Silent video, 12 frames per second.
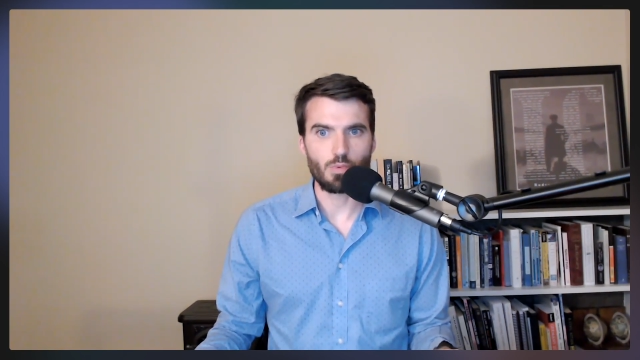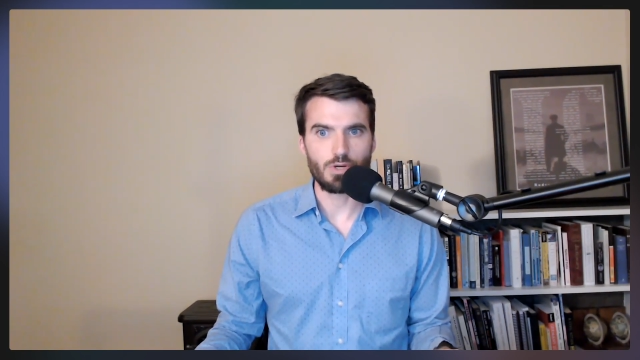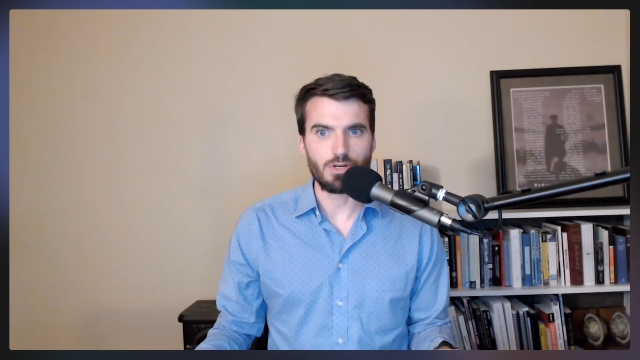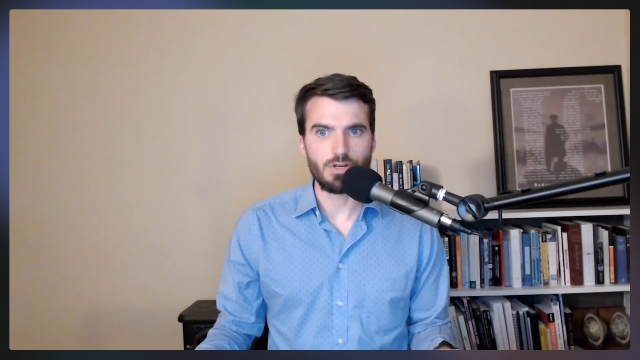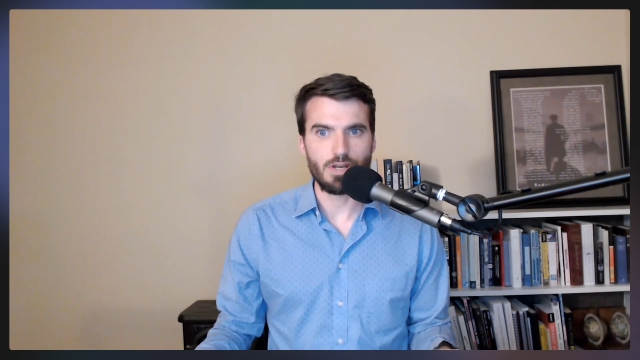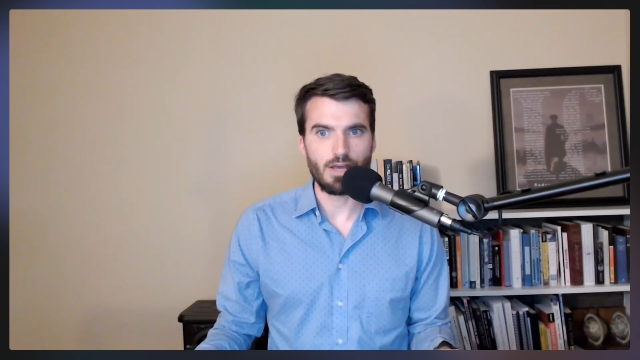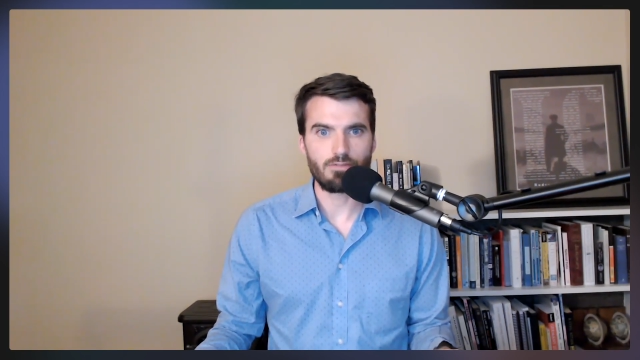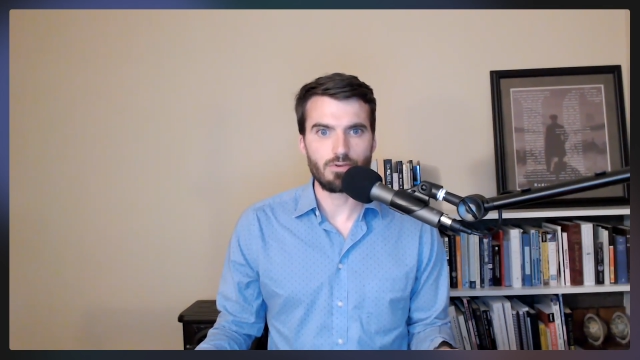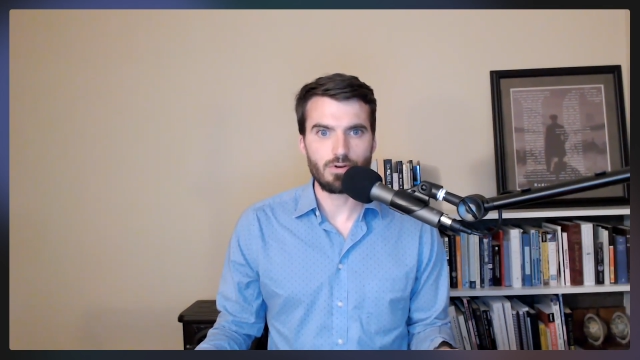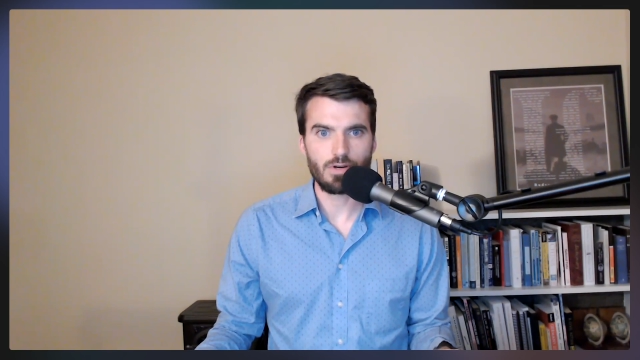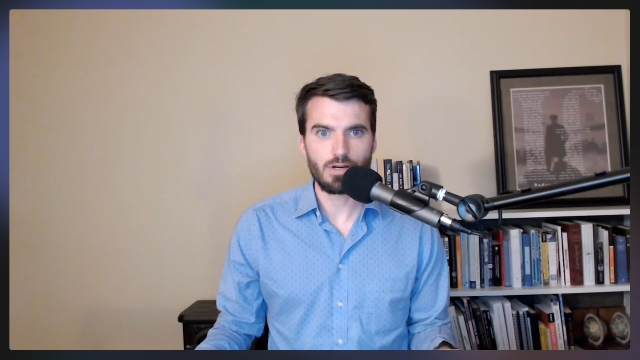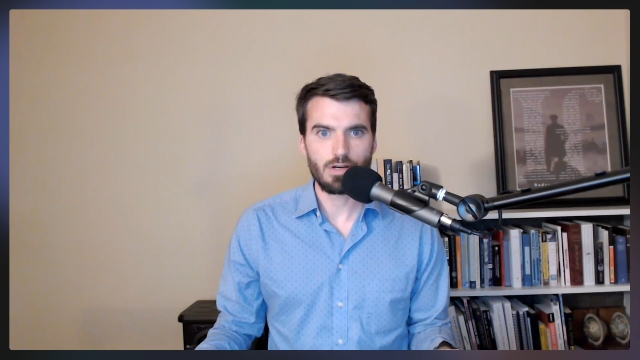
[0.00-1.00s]
would
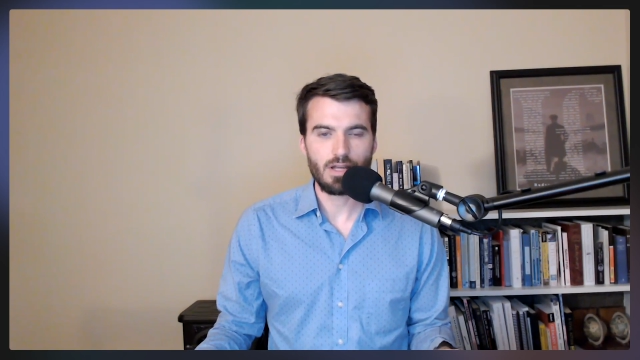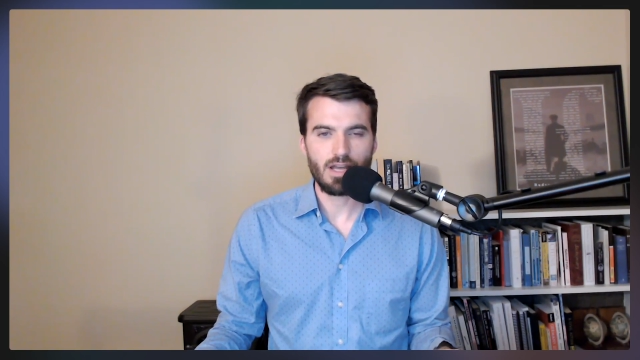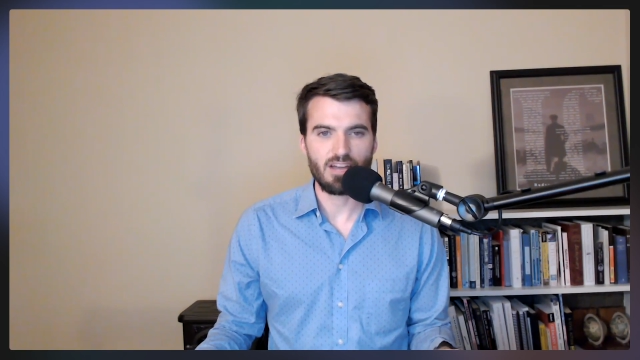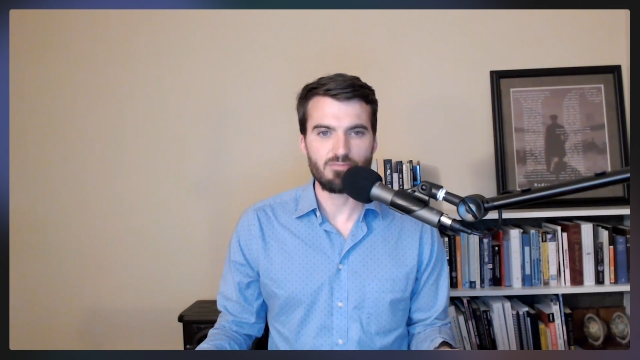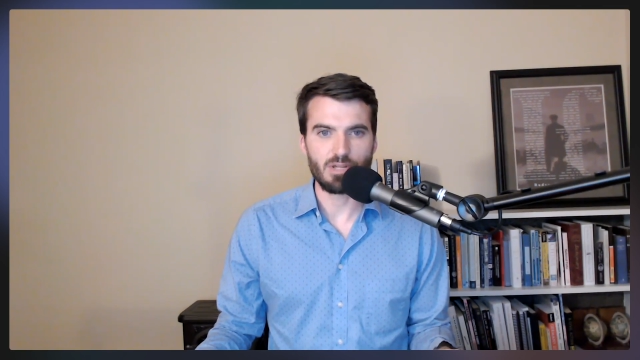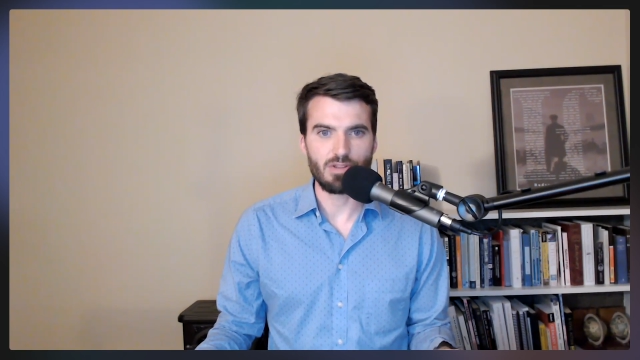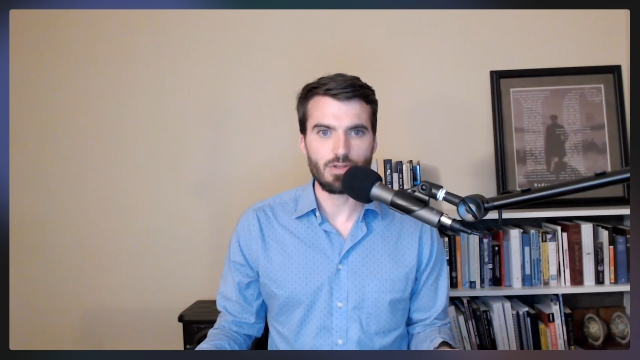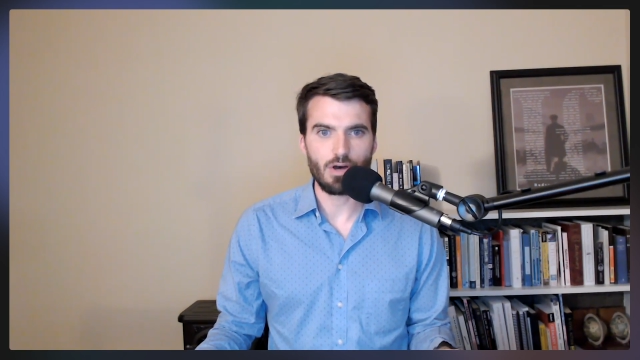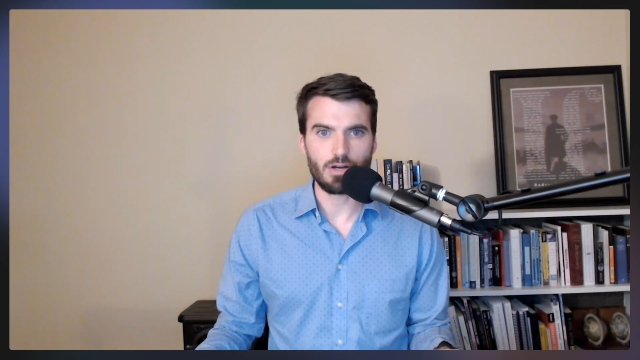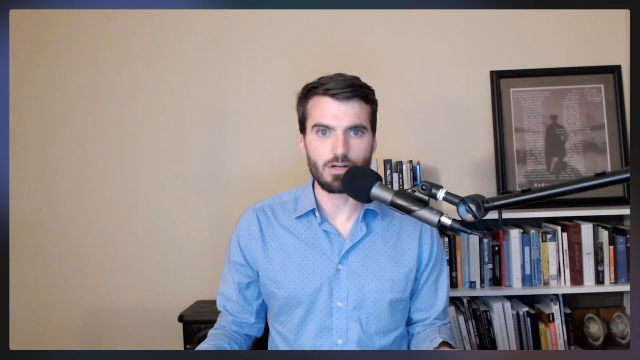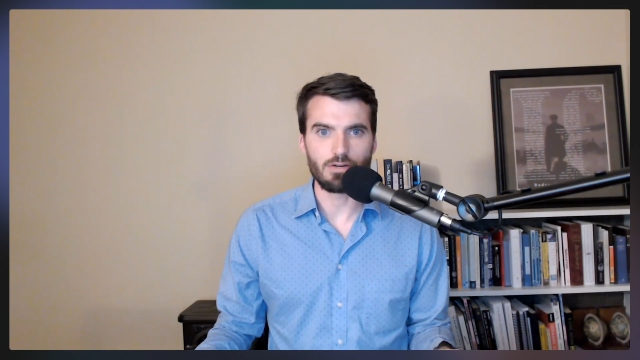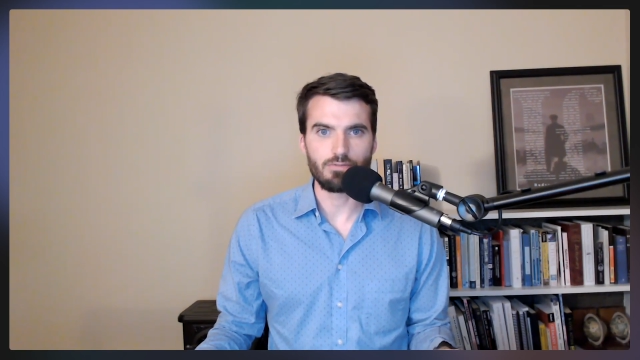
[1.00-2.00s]
never have been
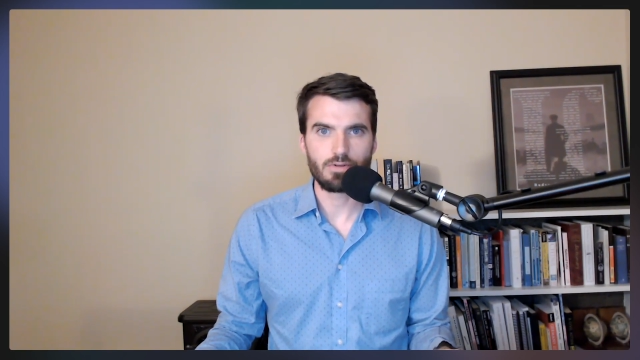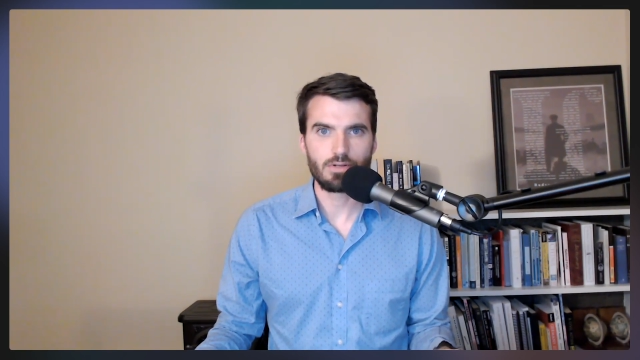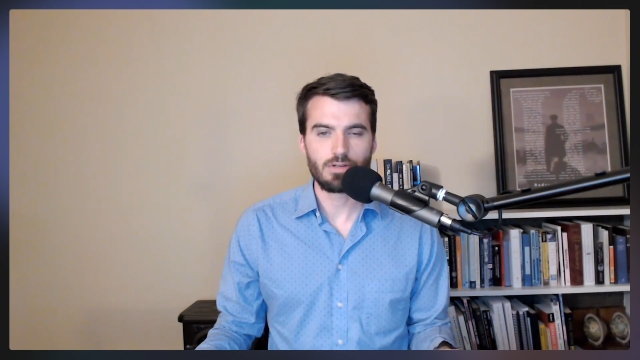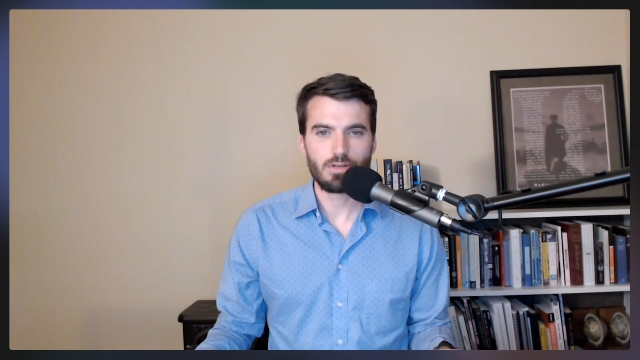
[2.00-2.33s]
thought of